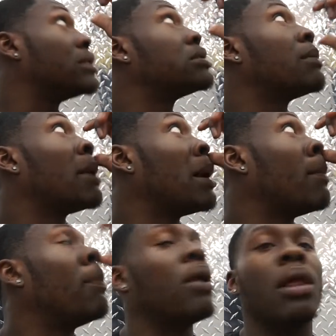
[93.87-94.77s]
some
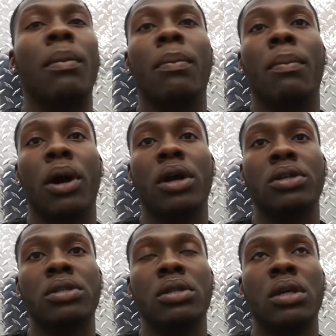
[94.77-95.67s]
um, pull-up
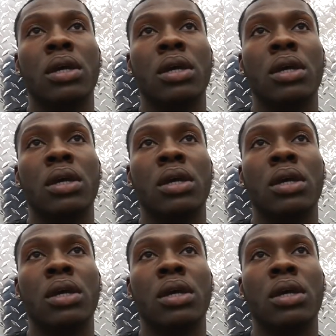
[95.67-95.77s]
bars.